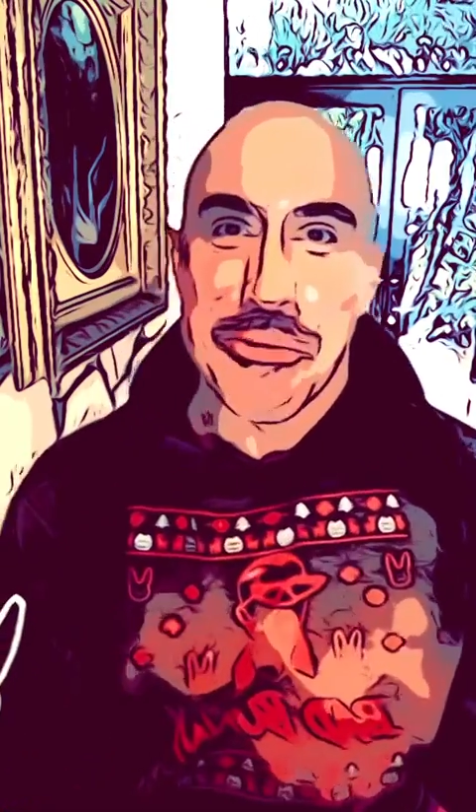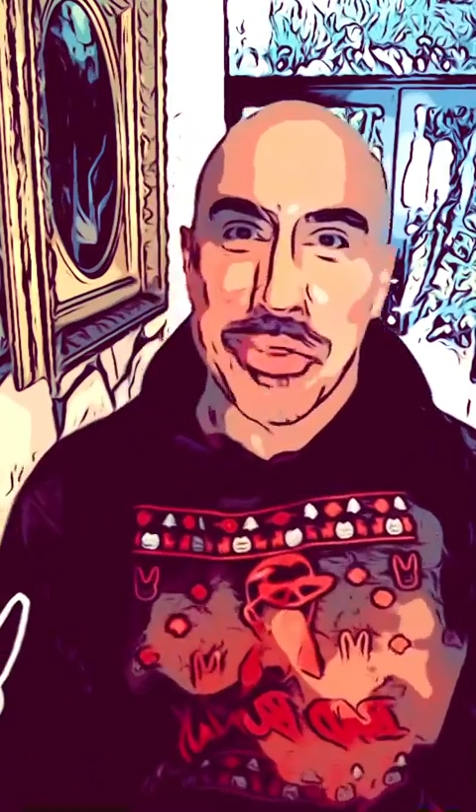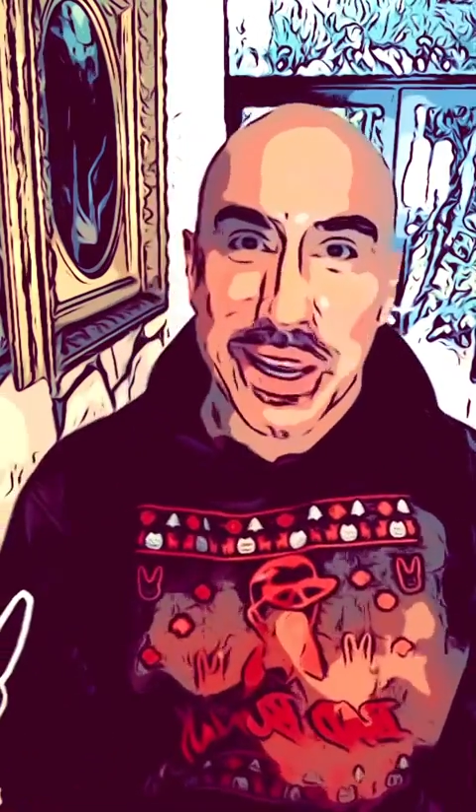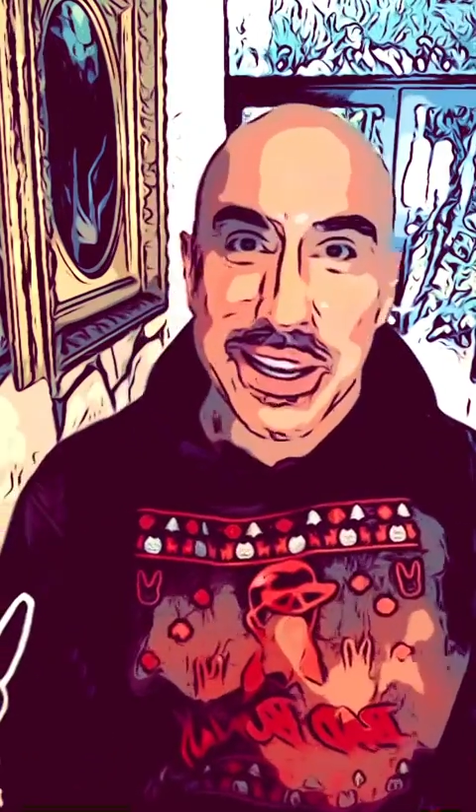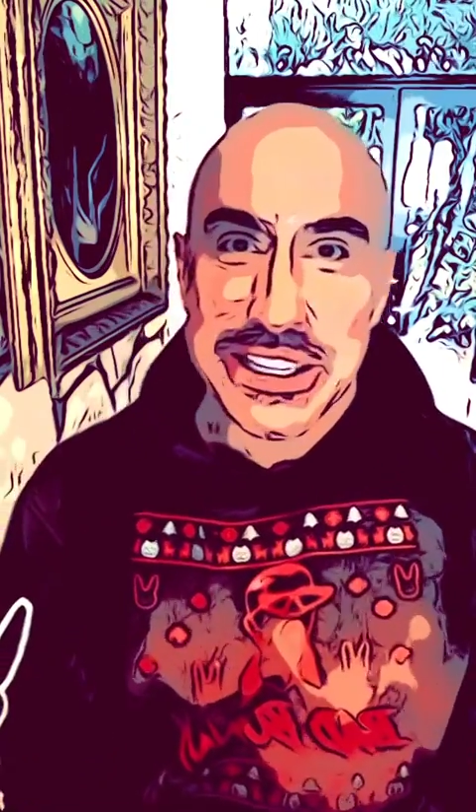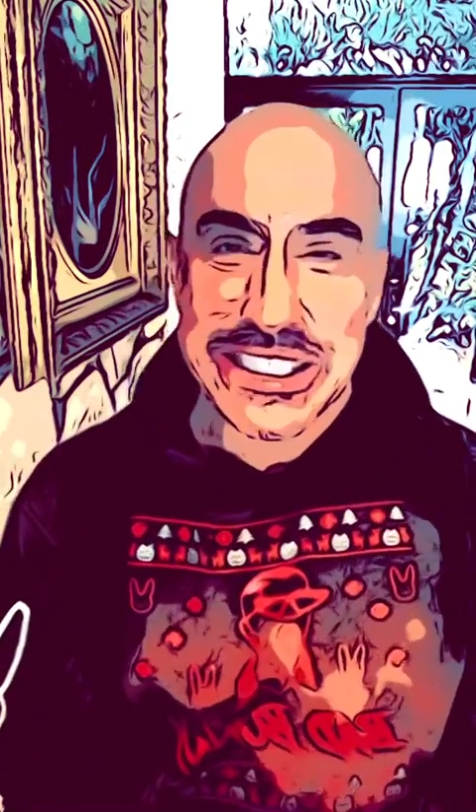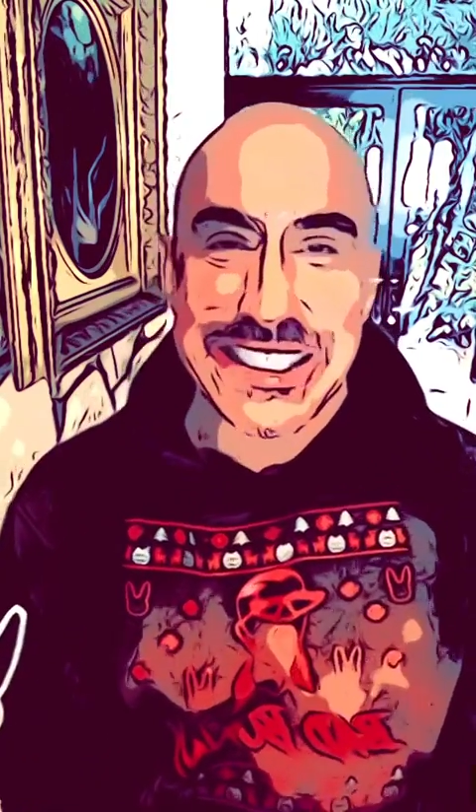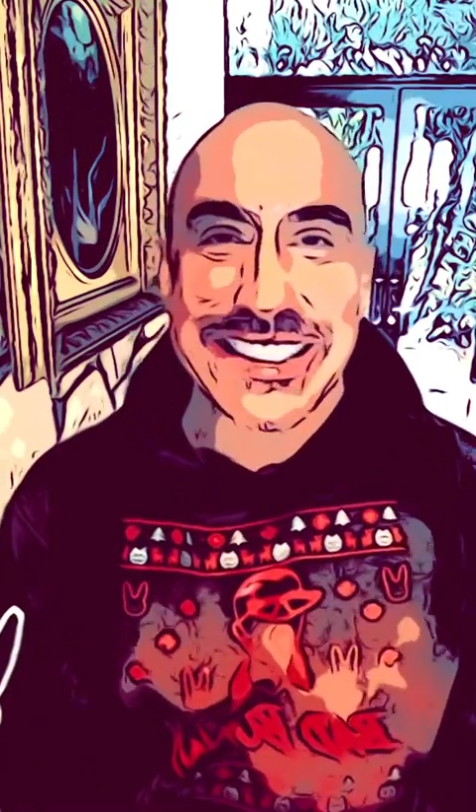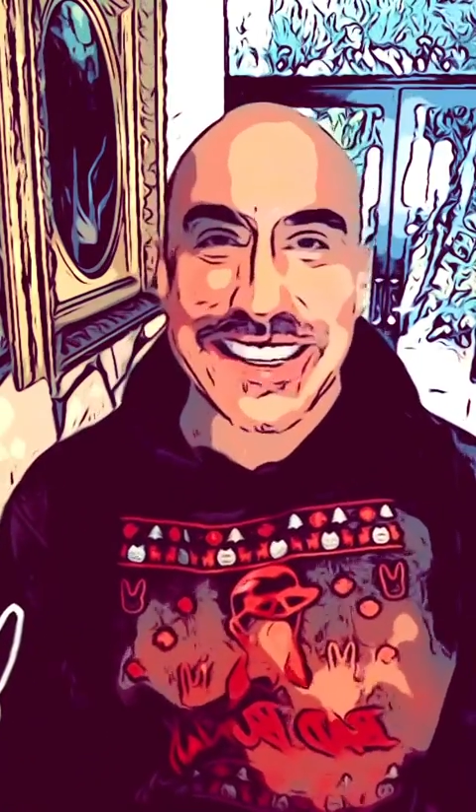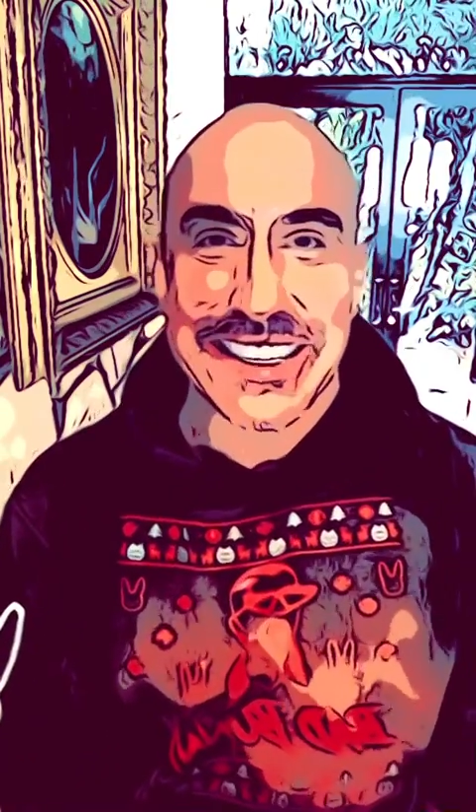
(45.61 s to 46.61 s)
because
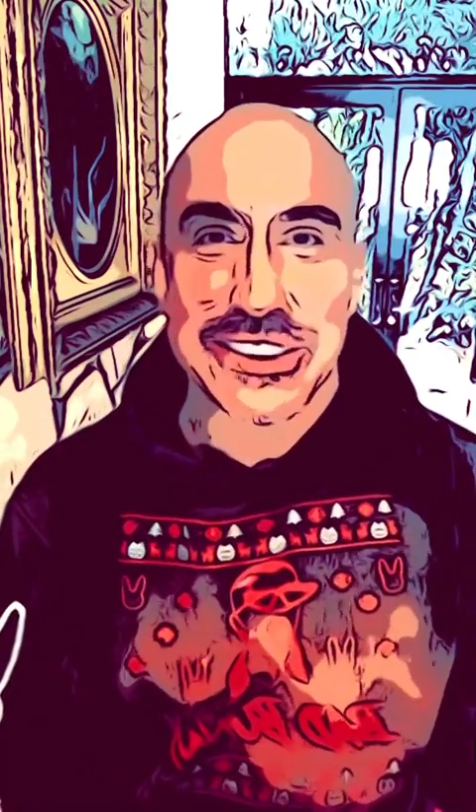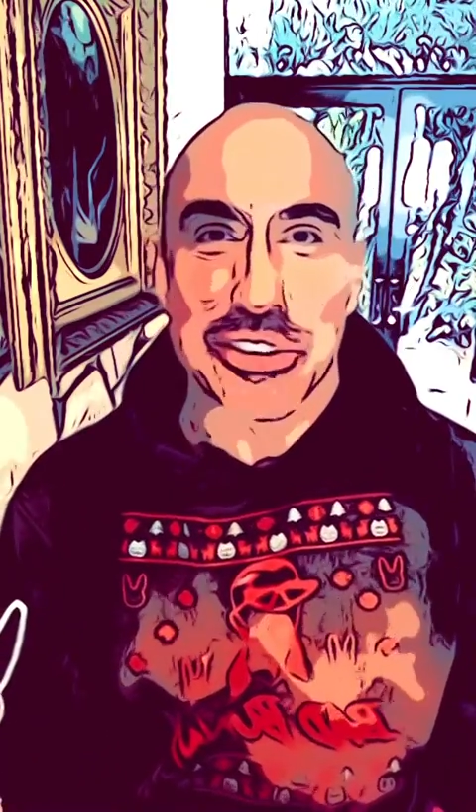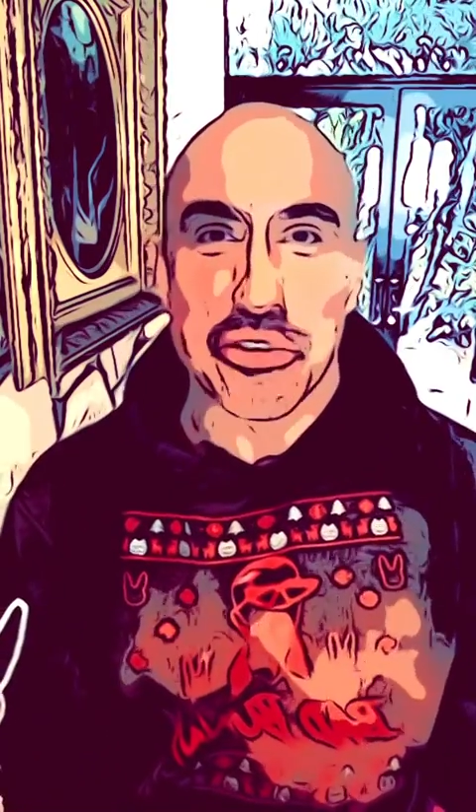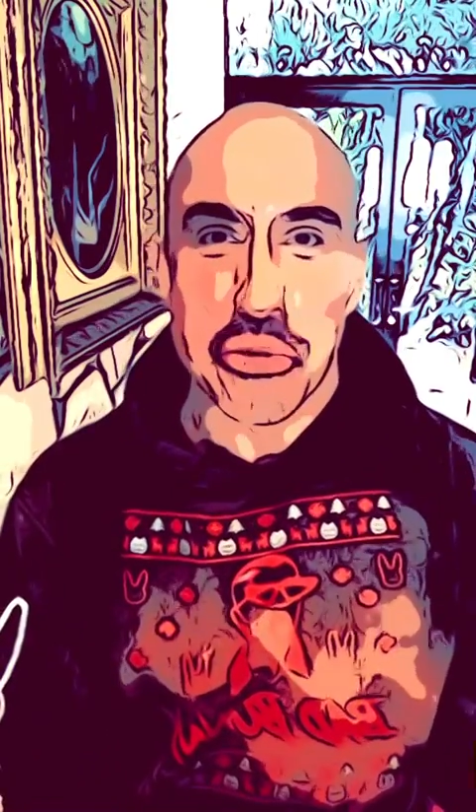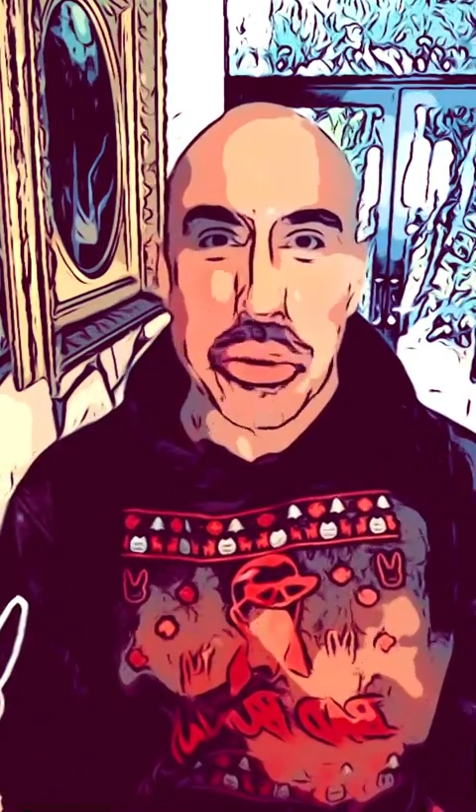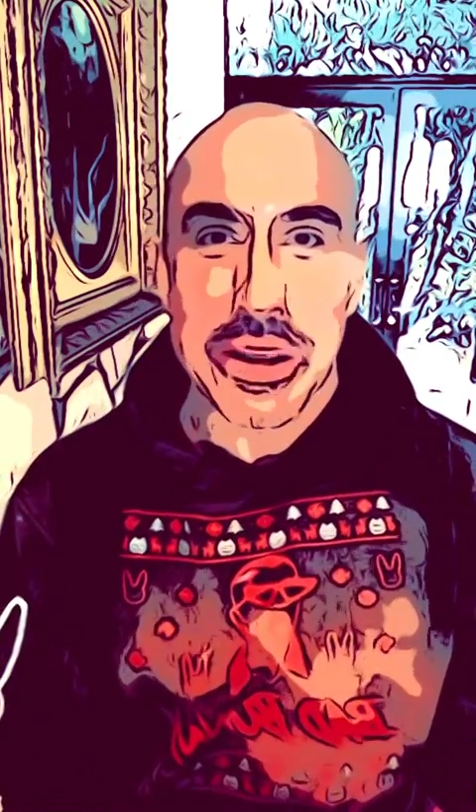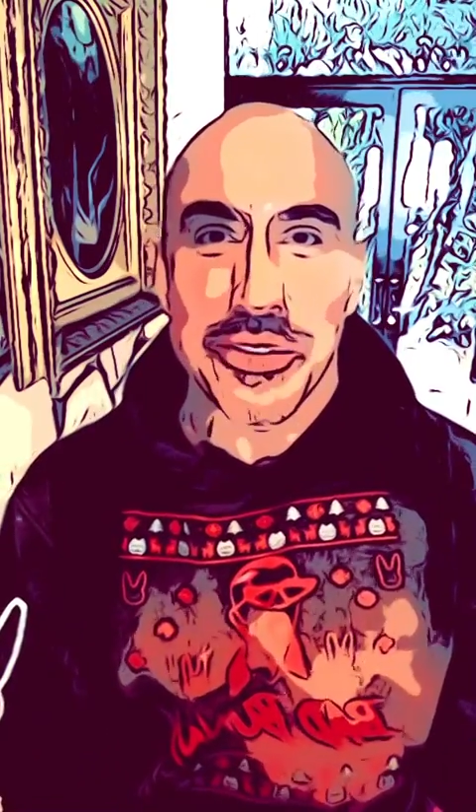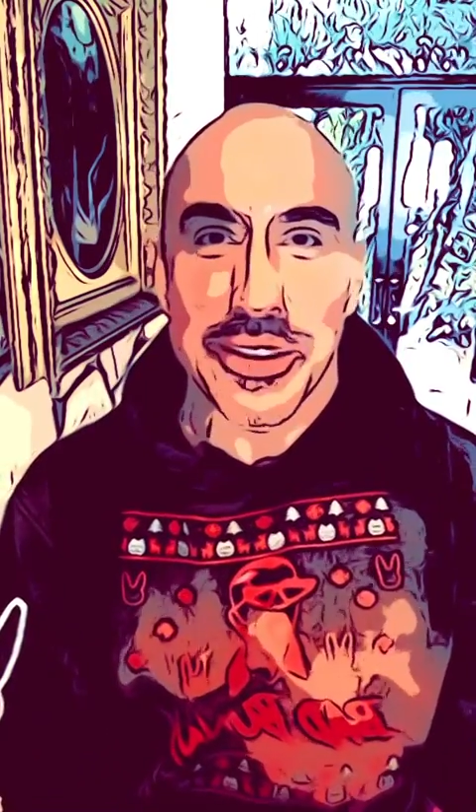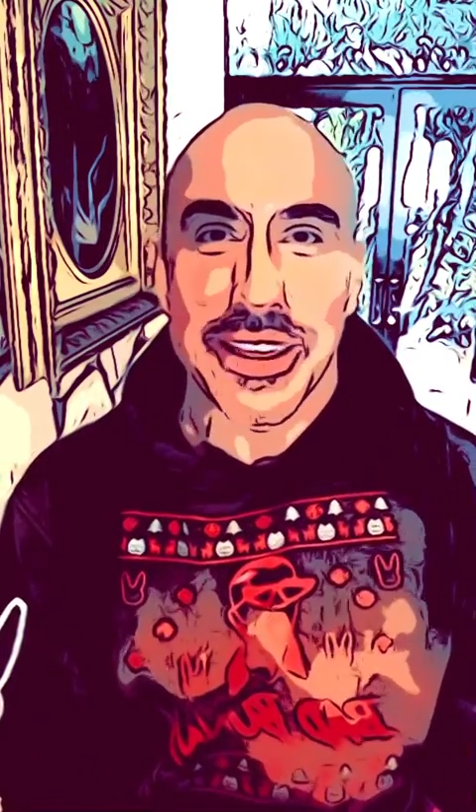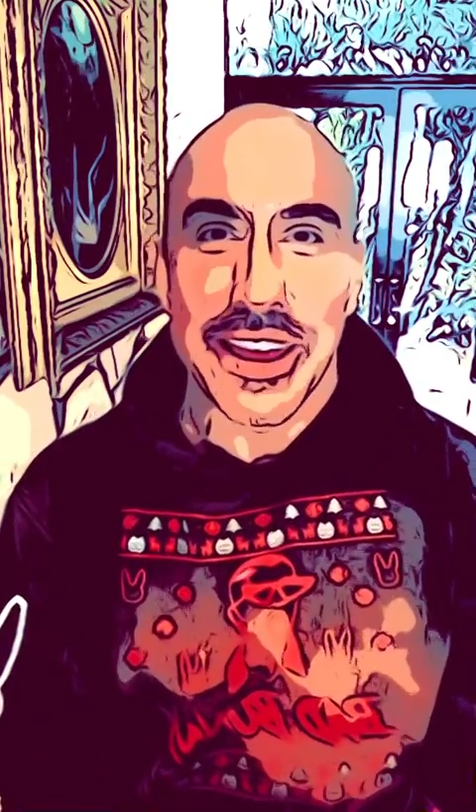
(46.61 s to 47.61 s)
this is the
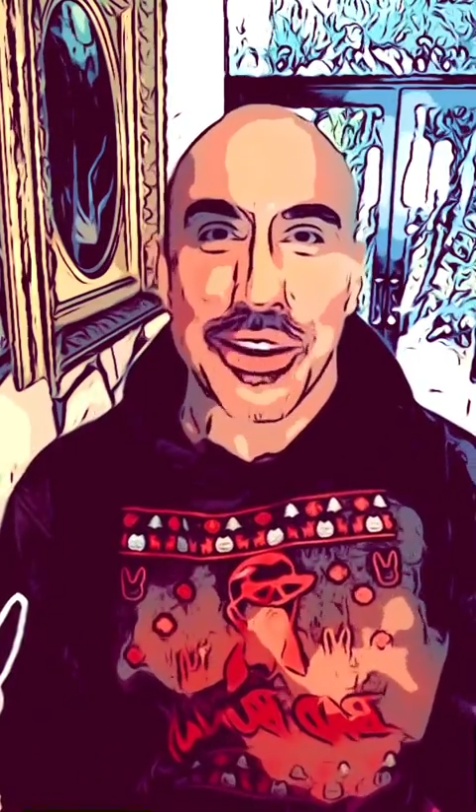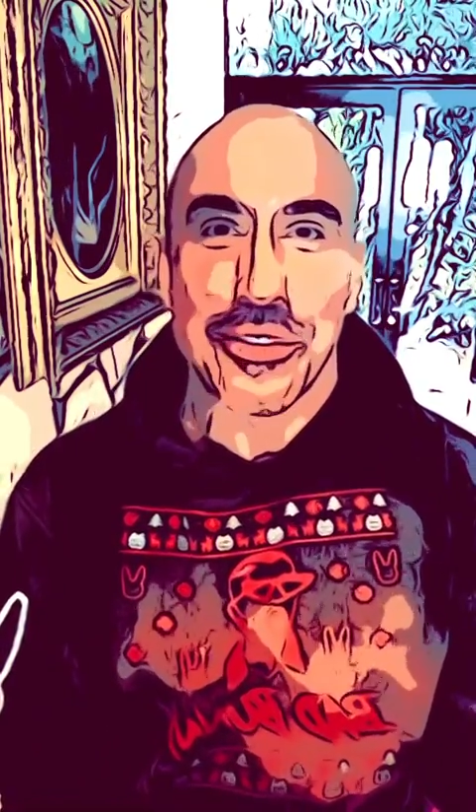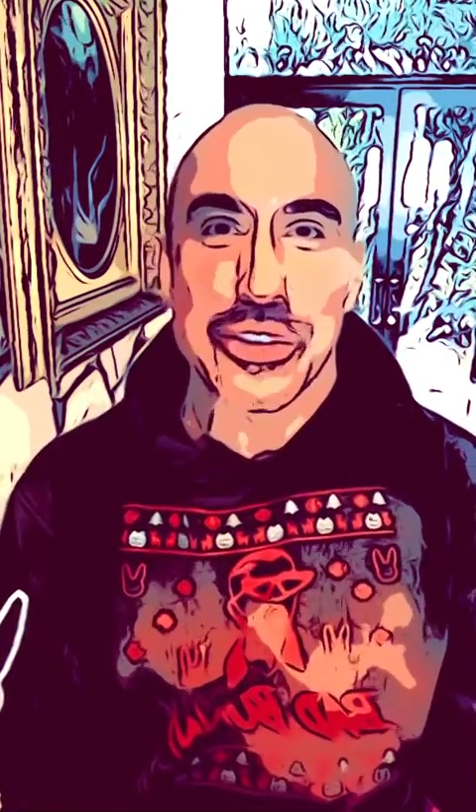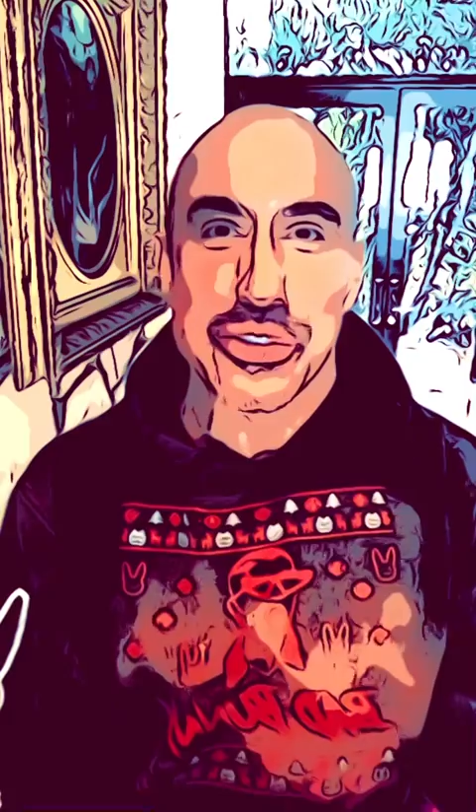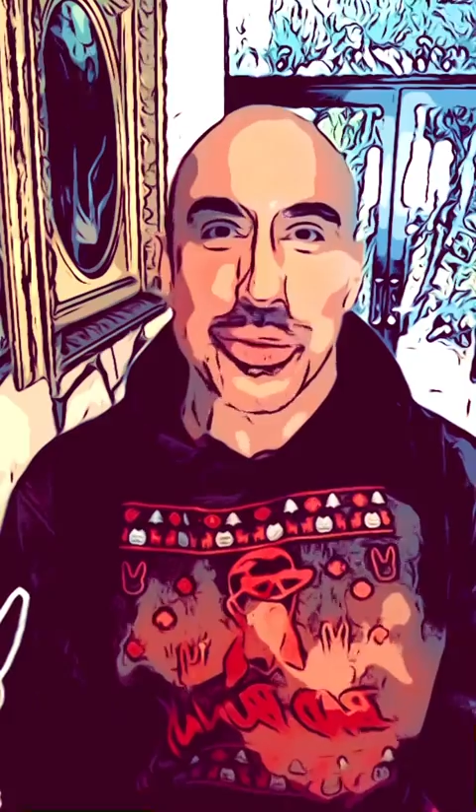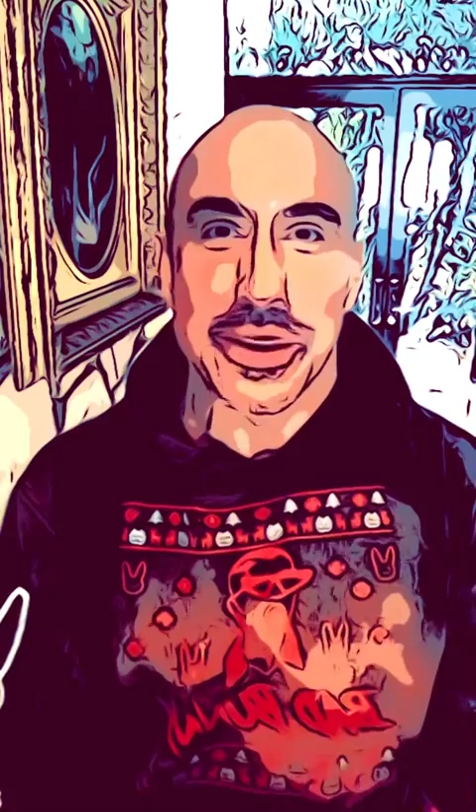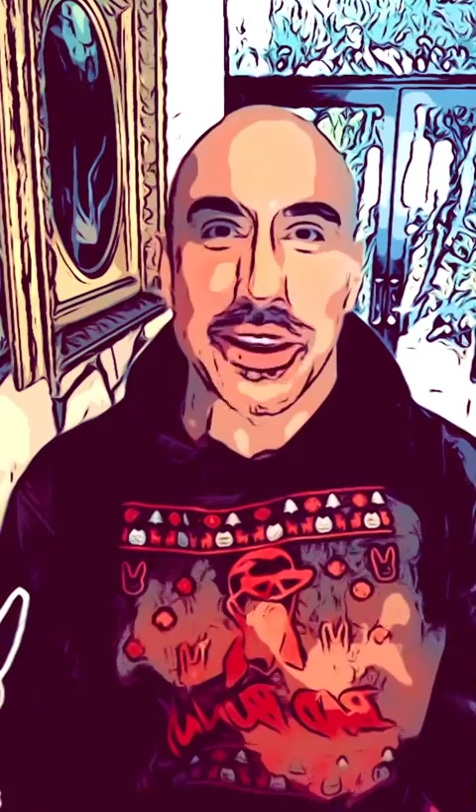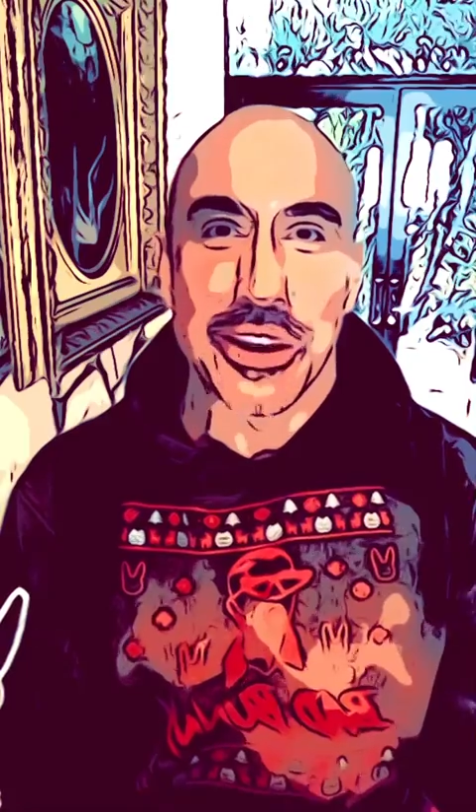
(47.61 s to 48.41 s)
25th anniversary